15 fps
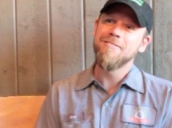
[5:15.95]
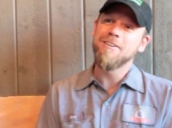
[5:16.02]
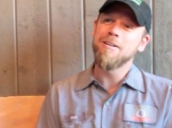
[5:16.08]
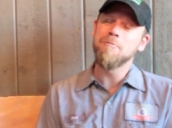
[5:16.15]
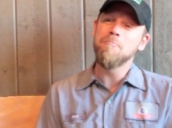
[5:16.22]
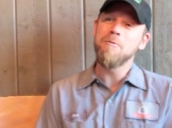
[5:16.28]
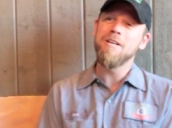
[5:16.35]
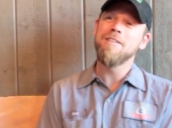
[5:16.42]
we
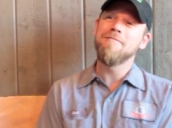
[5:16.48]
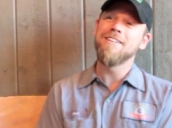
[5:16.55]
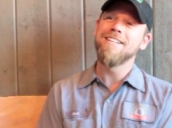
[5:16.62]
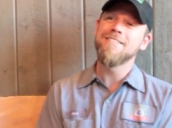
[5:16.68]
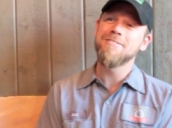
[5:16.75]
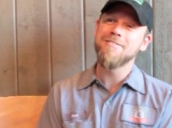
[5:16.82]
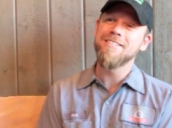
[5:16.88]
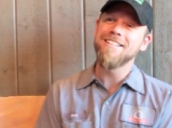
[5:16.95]
can weave an
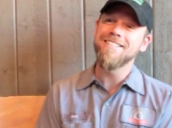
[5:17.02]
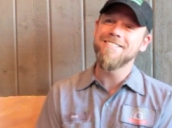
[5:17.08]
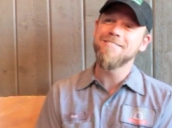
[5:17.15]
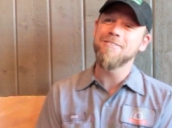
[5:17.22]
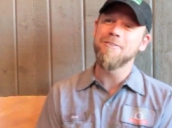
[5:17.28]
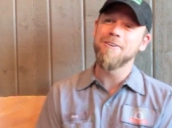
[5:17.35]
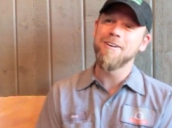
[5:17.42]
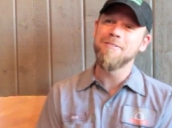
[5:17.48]
interesting
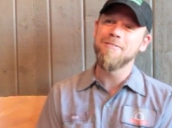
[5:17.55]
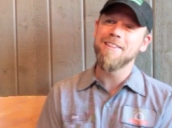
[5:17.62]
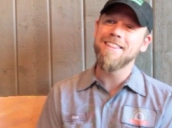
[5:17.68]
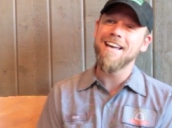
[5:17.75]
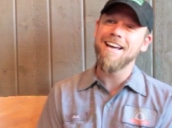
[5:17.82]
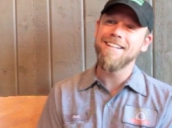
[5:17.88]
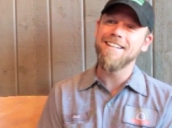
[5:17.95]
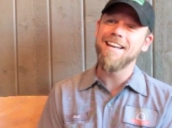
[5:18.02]
story
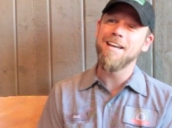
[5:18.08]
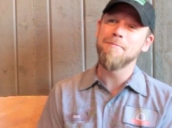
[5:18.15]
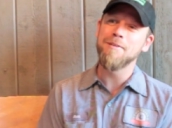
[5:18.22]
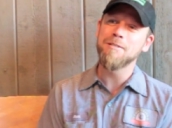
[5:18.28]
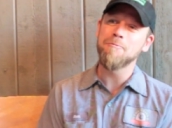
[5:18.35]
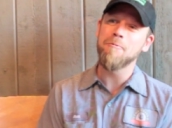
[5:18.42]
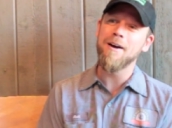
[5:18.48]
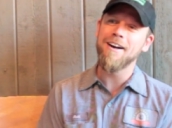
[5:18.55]
with that name
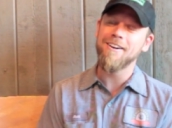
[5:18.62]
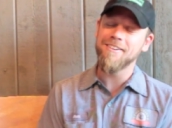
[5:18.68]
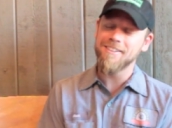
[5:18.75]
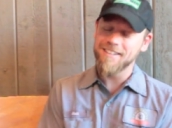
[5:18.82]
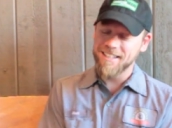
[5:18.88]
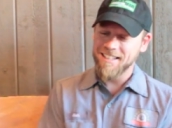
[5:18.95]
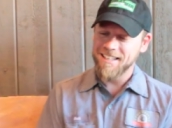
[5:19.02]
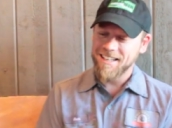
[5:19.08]
as
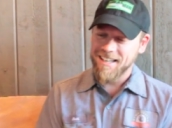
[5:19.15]
well.